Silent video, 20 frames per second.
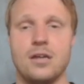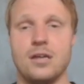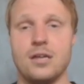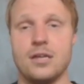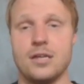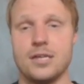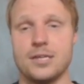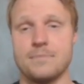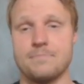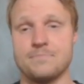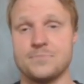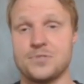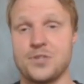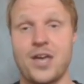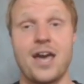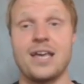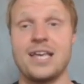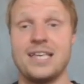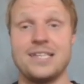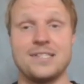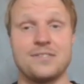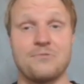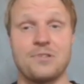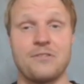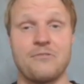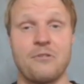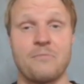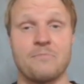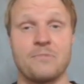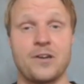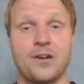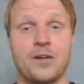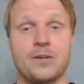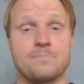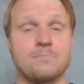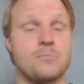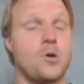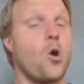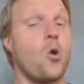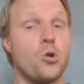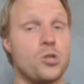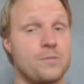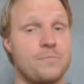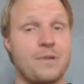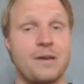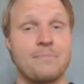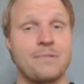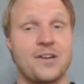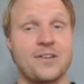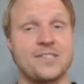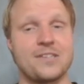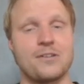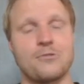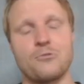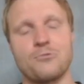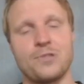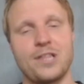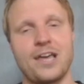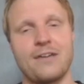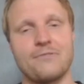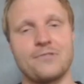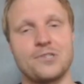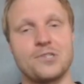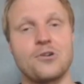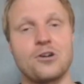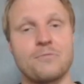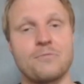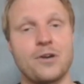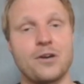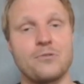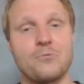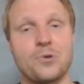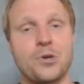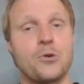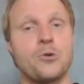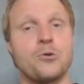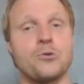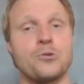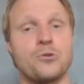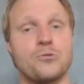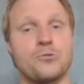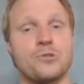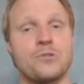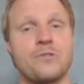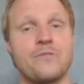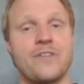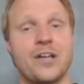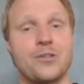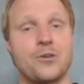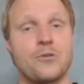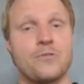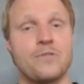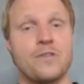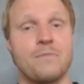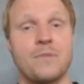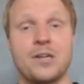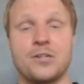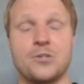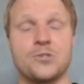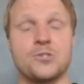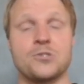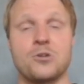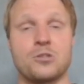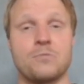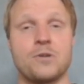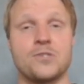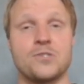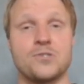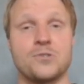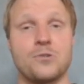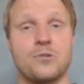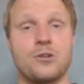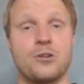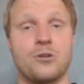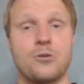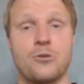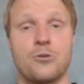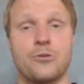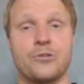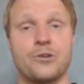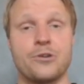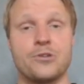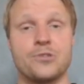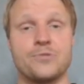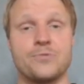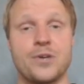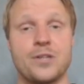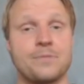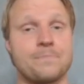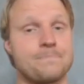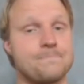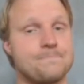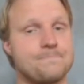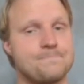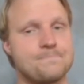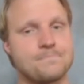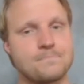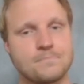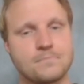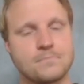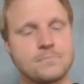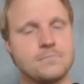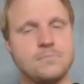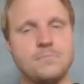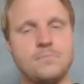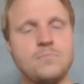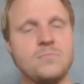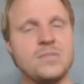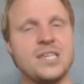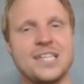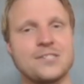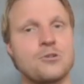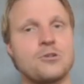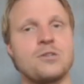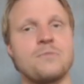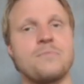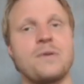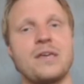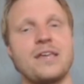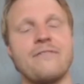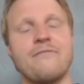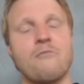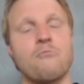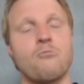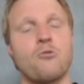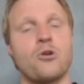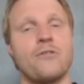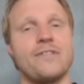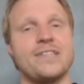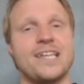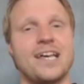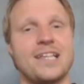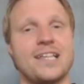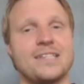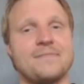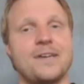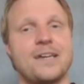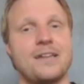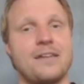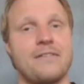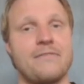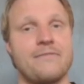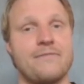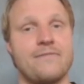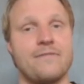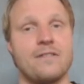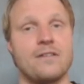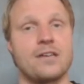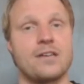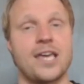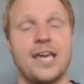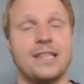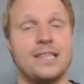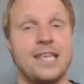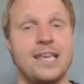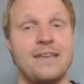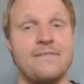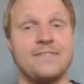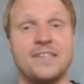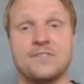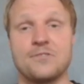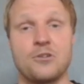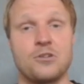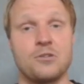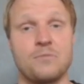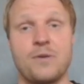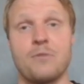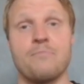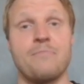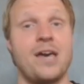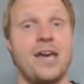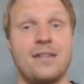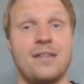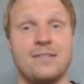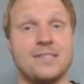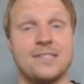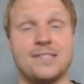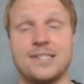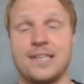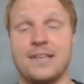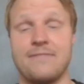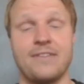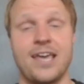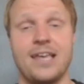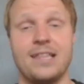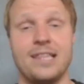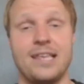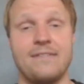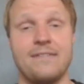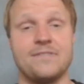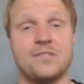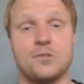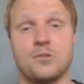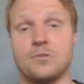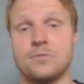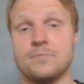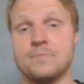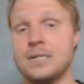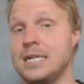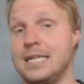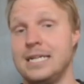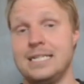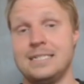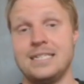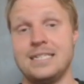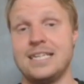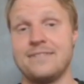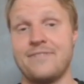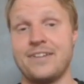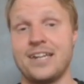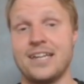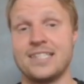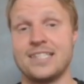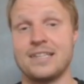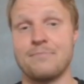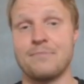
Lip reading: So yeah, he's a really fun player. All the big players I don't really have to talk about. We all know the value of them. I just talked about Son earlier as well. He's going to be even more of a talisman if Kane leaves. He's going to be on pens if Kane leaves. So he's a fantastic